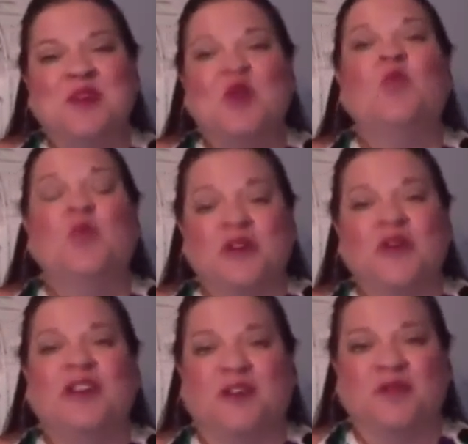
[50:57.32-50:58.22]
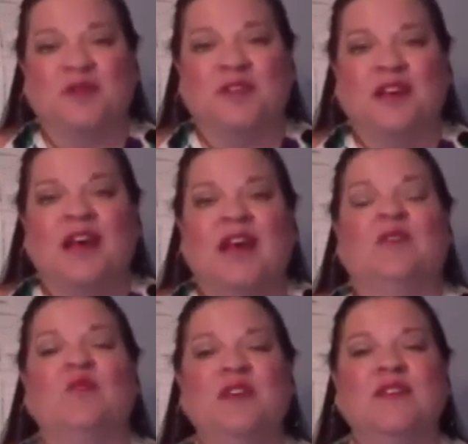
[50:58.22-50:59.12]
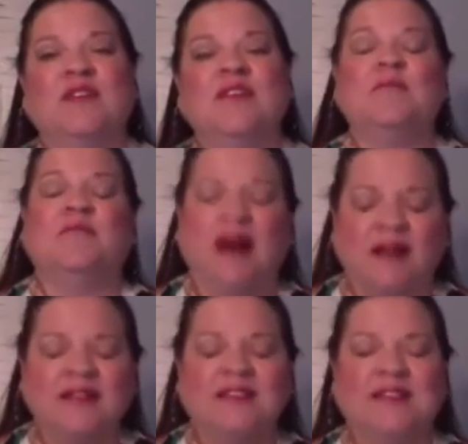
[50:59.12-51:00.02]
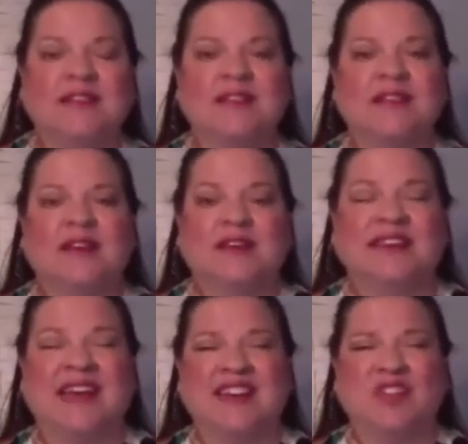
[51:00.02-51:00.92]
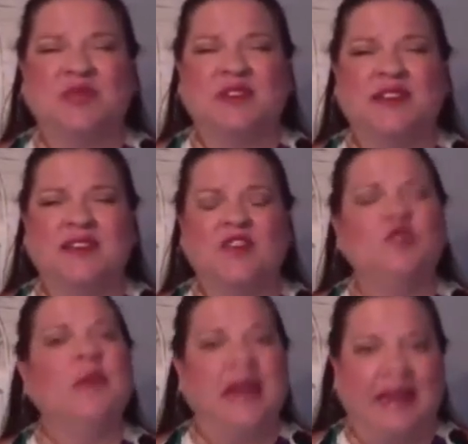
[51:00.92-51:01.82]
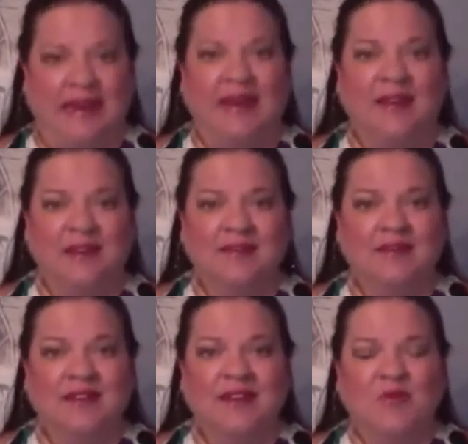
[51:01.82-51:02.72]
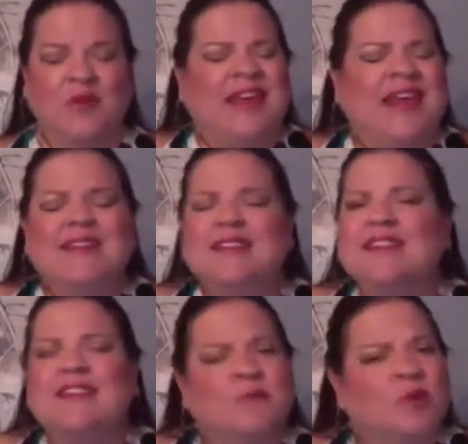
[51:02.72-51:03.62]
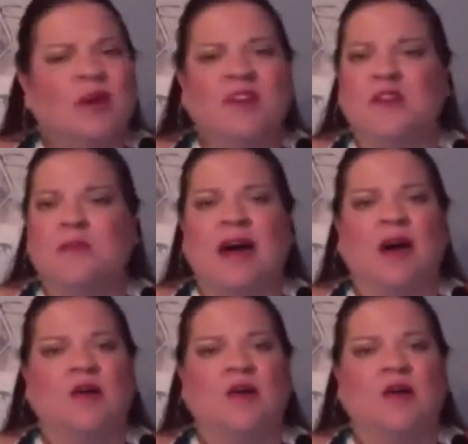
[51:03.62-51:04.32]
We're here. And we see that politics is actually humanity. We can't separate them out,